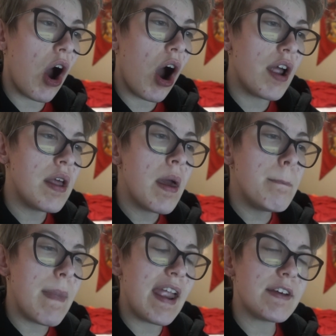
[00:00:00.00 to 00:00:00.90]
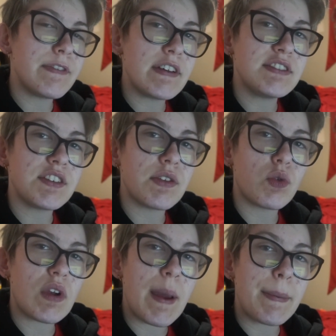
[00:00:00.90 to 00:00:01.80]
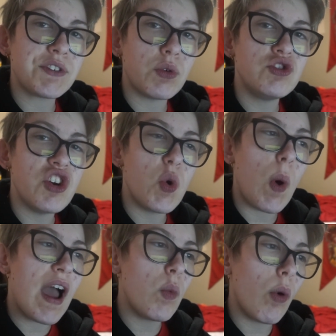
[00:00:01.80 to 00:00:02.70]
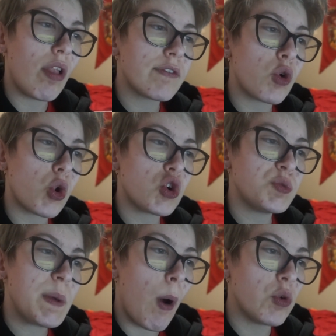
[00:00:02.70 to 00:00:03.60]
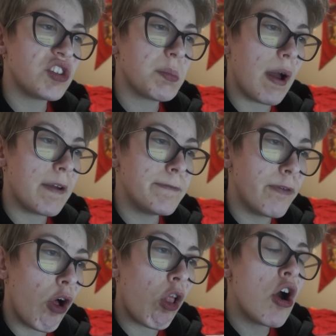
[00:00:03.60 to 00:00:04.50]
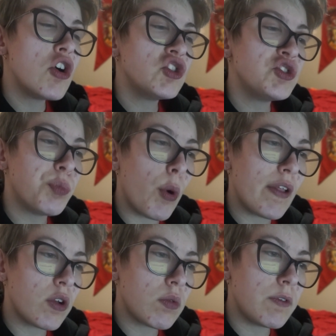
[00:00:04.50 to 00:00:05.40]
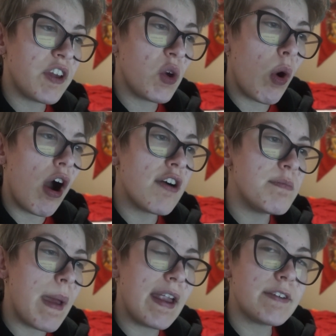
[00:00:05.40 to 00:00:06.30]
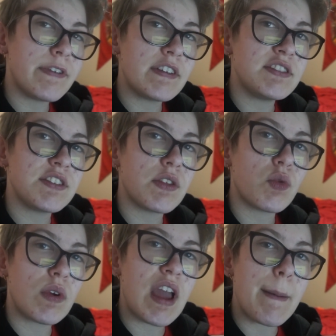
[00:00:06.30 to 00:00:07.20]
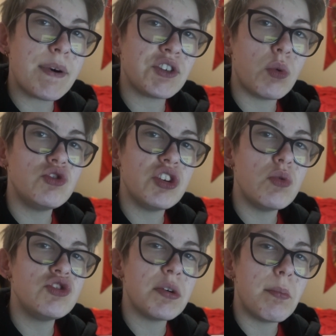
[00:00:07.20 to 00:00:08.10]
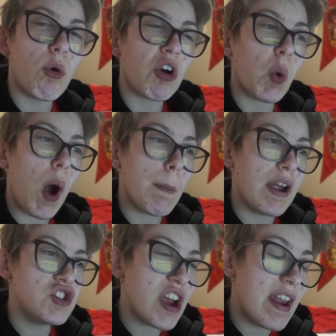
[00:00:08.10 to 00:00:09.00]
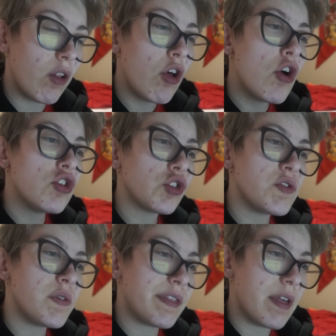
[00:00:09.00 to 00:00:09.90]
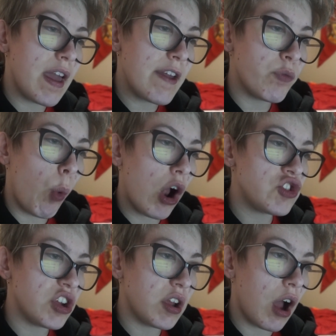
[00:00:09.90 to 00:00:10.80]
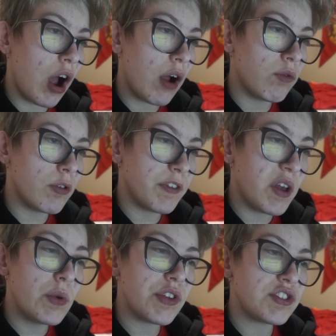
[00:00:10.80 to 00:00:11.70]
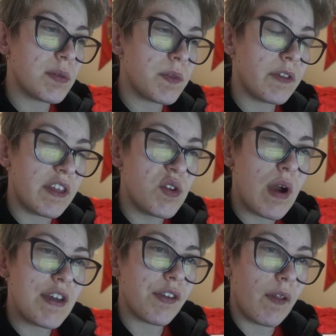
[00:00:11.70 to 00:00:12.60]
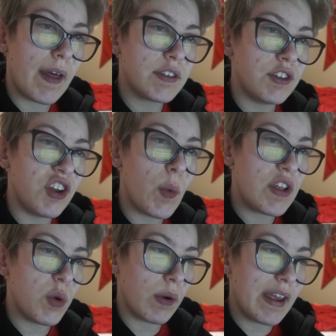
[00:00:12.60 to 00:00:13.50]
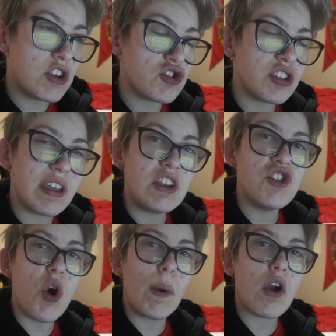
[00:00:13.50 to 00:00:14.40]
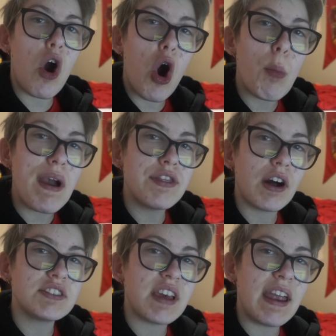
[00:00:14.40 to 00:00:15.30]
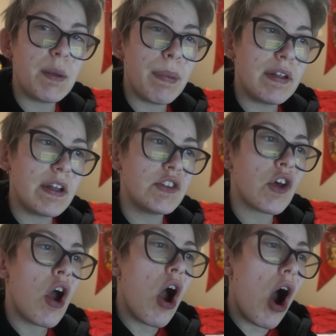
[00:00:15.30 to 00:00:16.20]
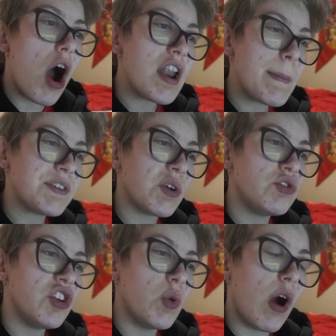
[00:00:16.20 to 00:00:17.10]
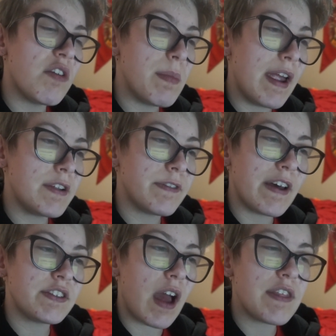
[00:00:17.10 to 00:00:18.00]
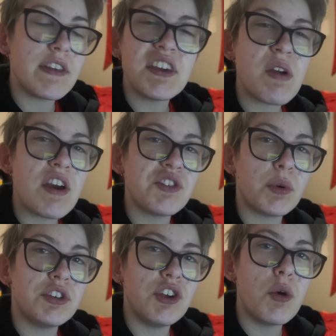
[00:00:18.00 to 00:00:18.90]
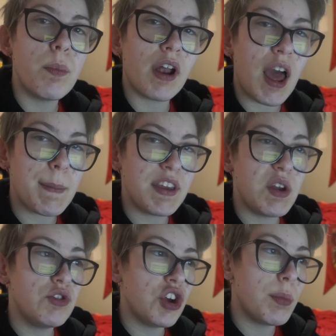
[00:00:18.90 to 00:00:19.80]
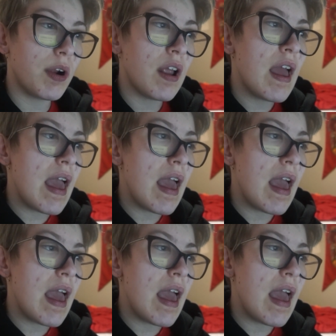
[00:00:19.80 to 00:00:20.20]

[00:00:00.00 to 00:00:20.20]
on Manifest Season 3 Episode 2, I will of course be posting my full spoiler review of Manifest Season 3 Episode 2 tomorrow on my channel. So if watching reviews is something that you guys like to do and you are interested in knowing all my thoughts and opinions on Episode 2 of Manifest, I think you guys know what to do, but I'm a YouTuber